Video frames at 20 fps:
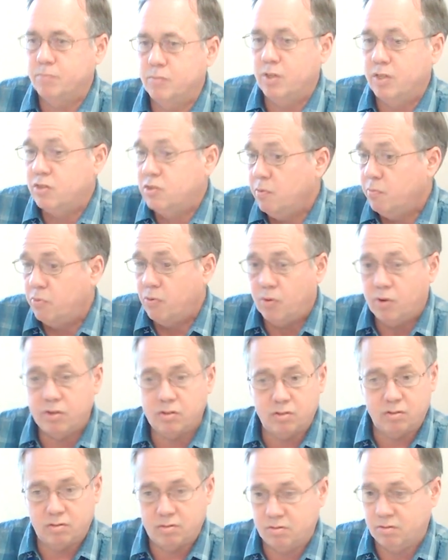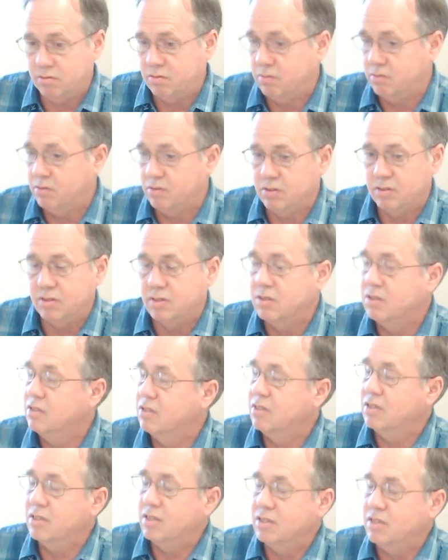It's important.
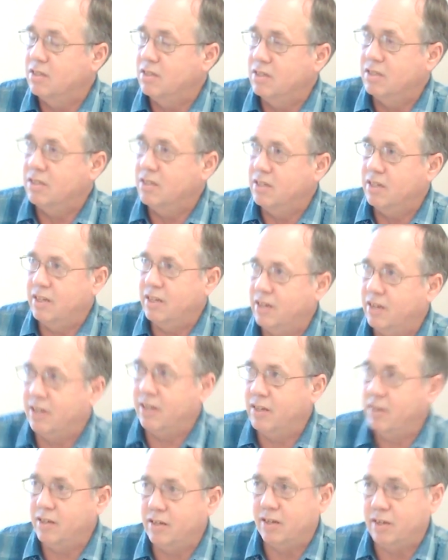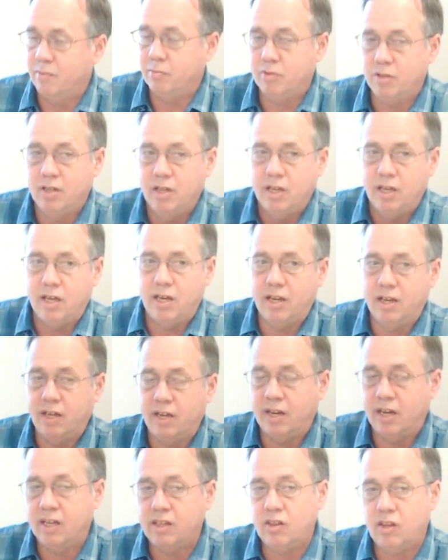And
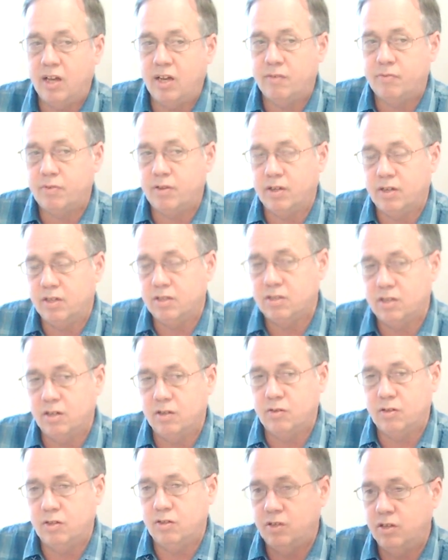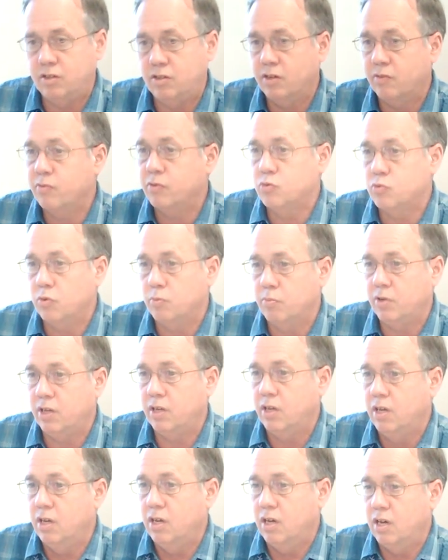I left, like I say, the difference with me,
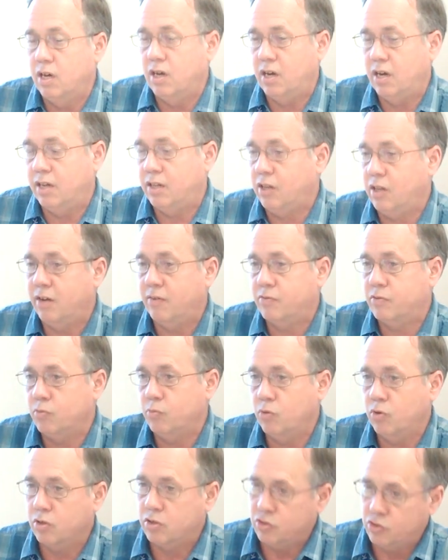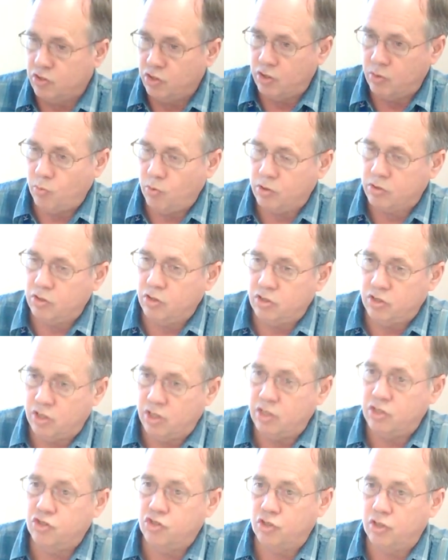I left worked as an
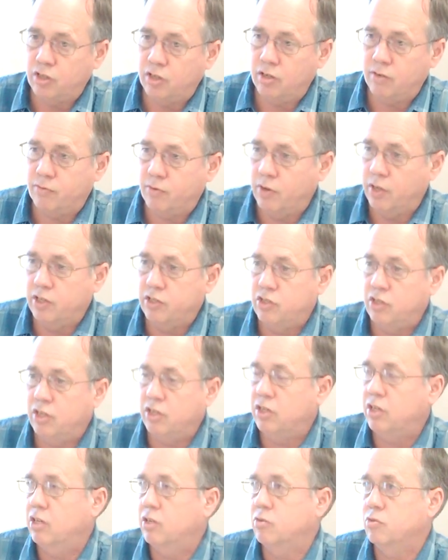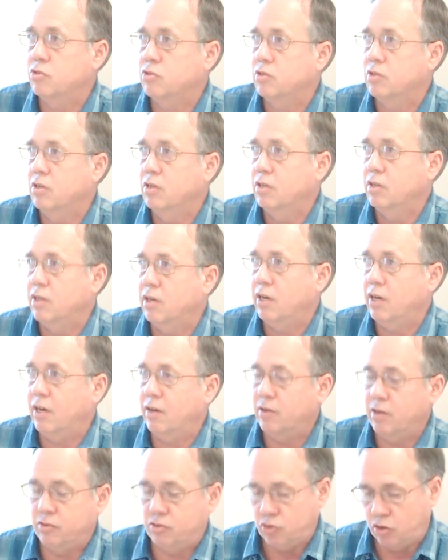engineer for 18 years.
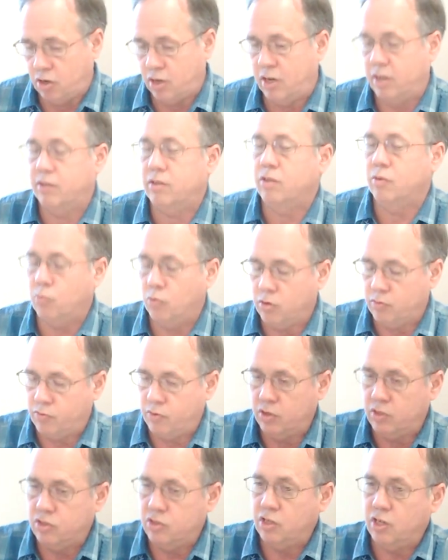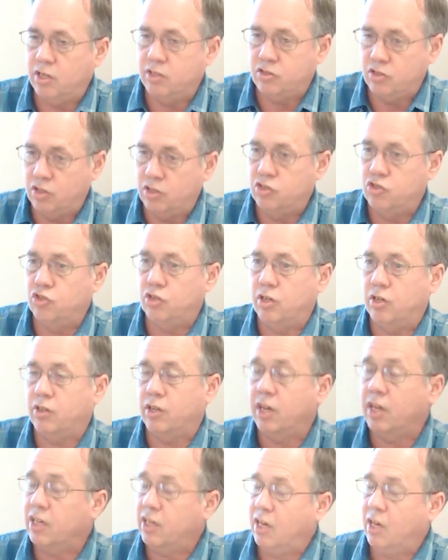I taught and then worked as an engineer.
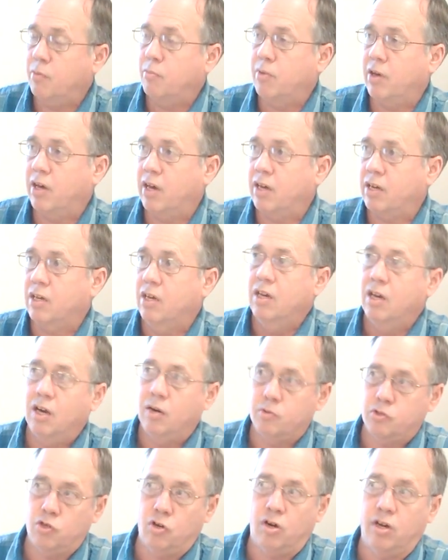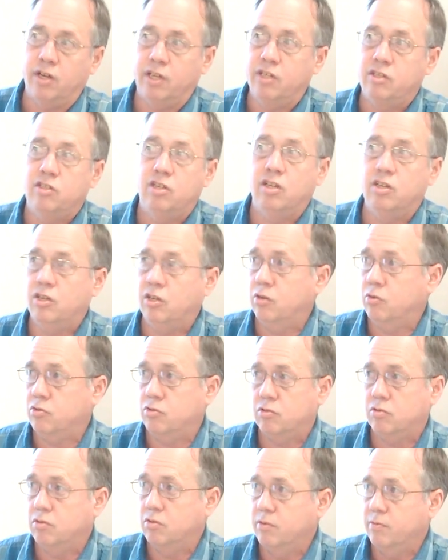Then I came back. I was gone 18 years.